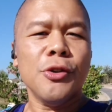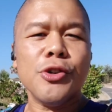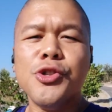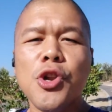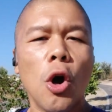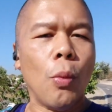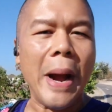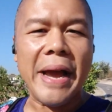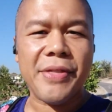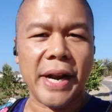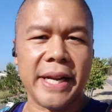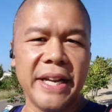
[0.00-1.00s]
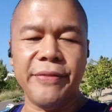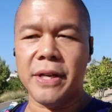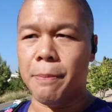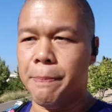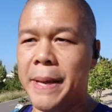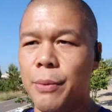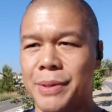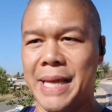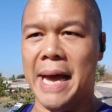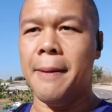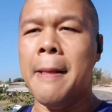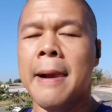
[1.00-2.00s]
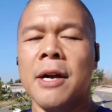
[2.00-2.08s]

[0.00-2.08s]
there's no way that I can even compete with that.